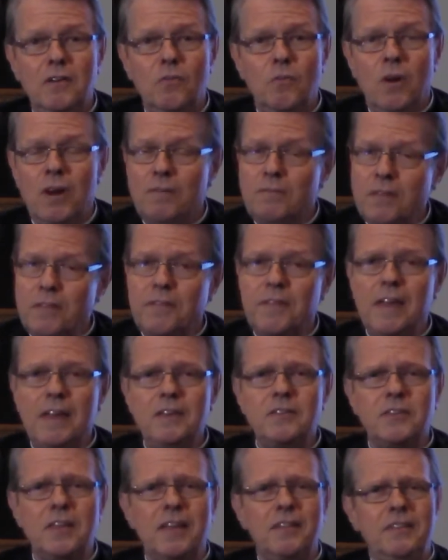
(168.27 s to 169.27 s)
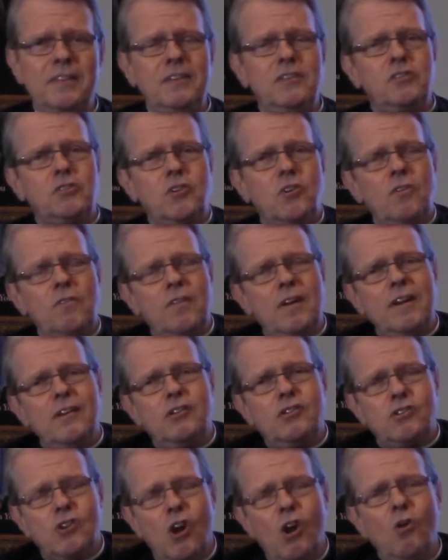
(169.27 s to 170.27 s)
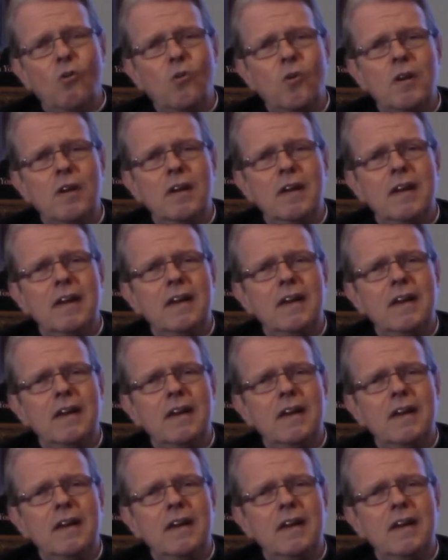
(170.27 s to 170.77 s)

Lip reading: One of the things that these surveys show